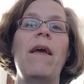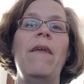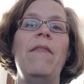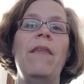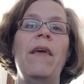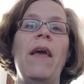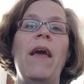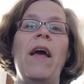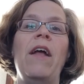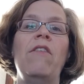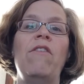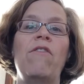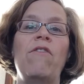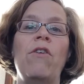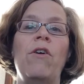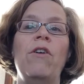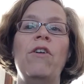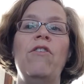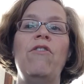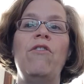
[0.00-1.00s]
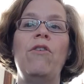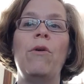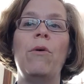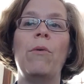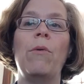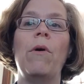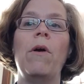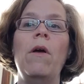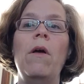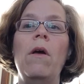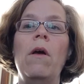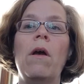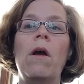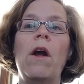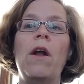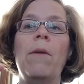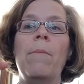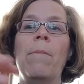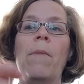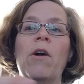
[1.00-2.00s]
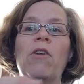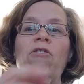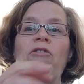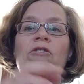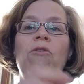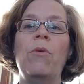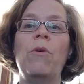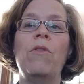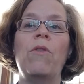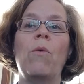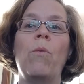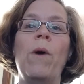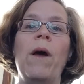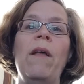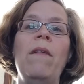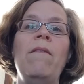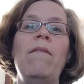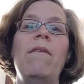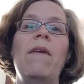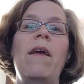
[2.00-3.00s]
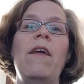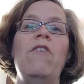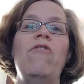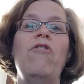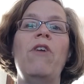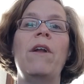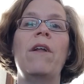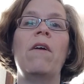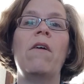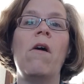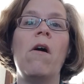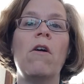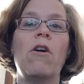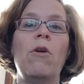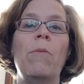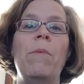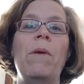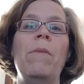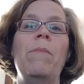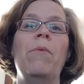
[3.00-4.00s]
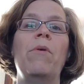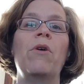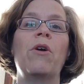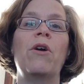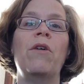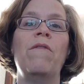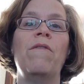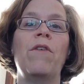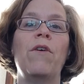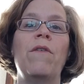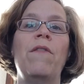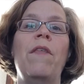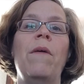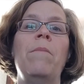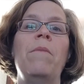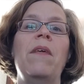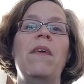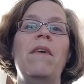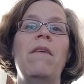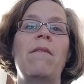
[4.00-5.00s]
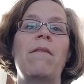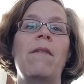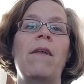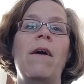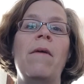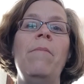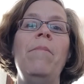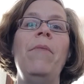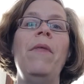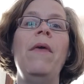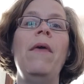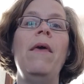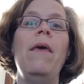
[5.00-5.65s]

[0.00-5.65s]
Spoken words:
and they had started to kind of march toward the West and try to conquer people and convert them to Islam.